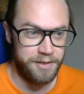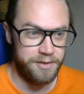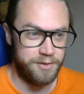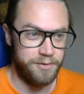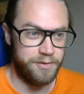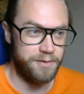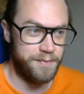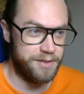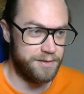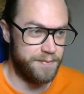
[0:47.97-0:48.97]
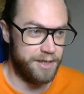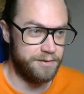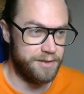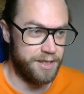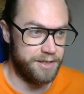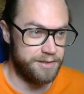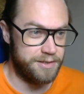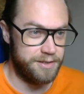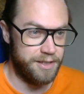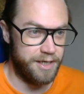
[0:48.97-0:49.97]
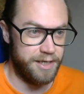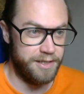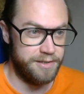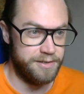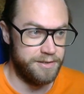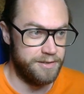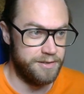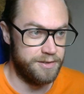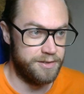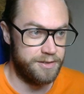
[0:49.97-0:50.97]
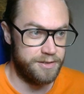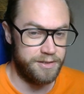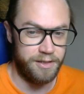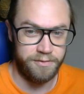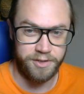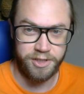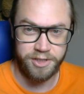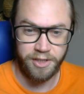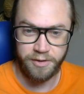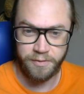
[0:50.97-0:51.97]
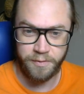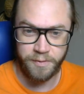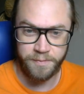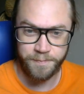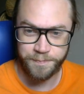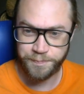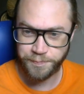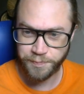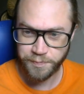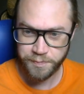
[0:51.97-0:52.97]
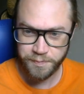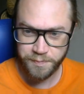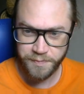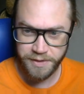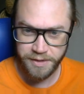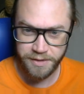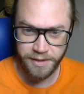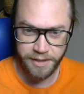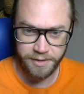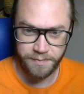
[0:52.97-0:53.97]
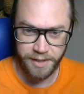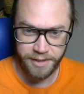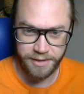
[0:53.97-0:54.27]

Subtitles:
talk a bit about that, and I'll show like my